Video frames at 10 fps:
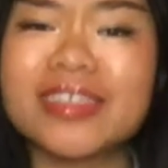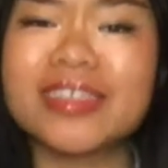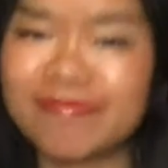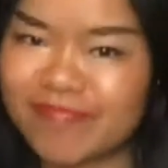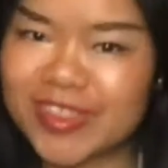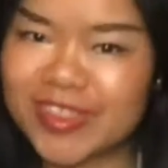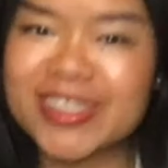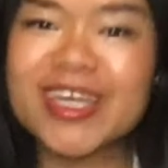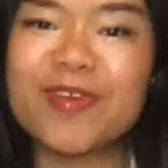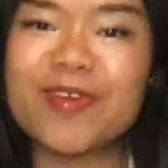
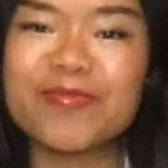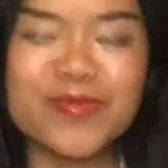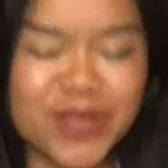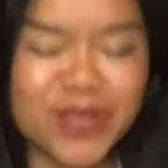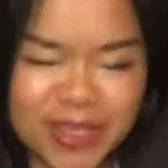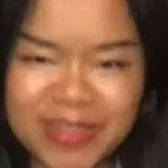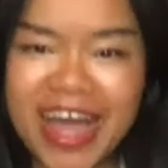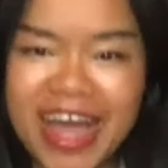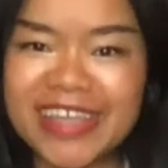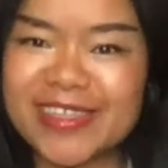Still, we keep the eyes
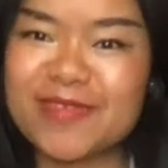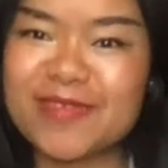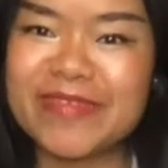open.